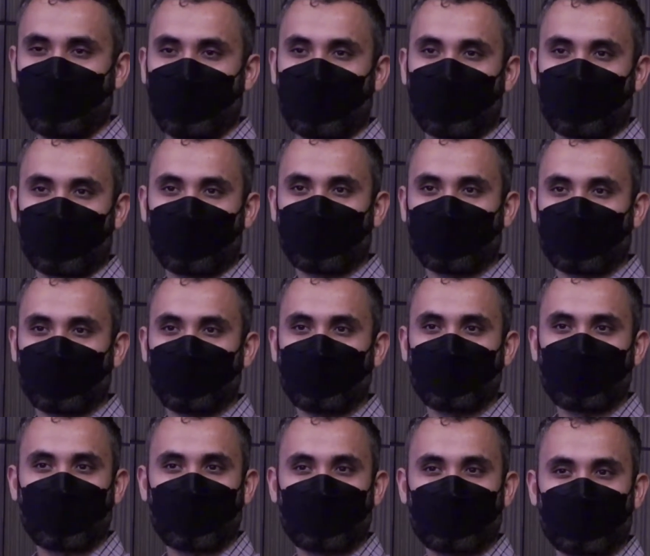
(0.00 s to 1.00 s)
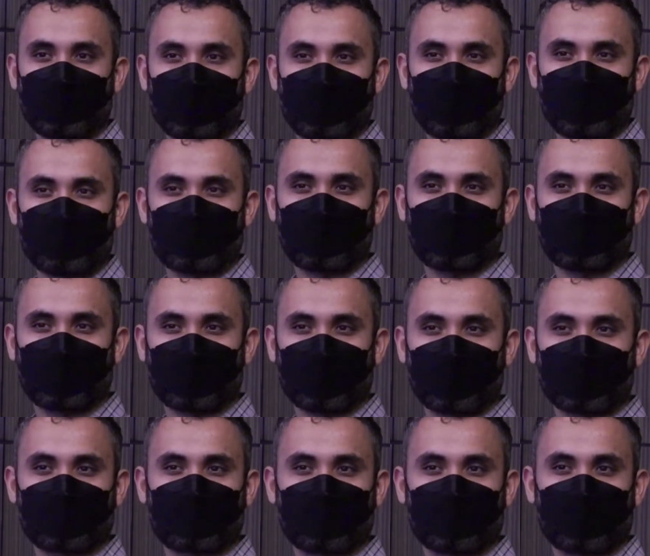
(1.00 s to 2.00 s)
you know, you'll have to reach out to
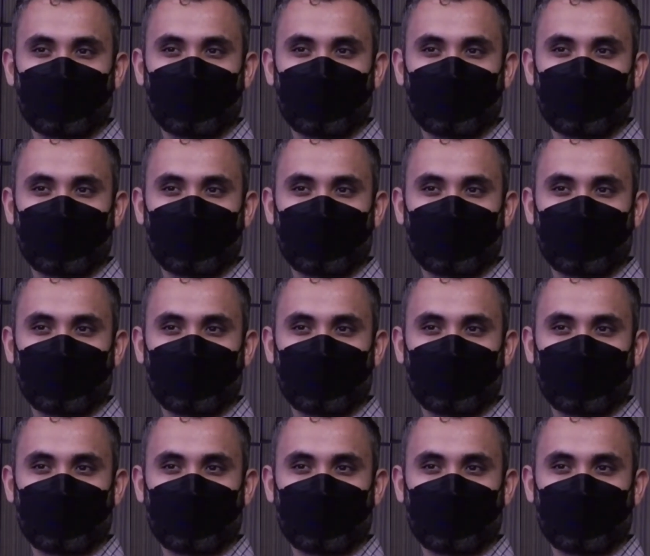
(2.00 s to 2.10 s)
us.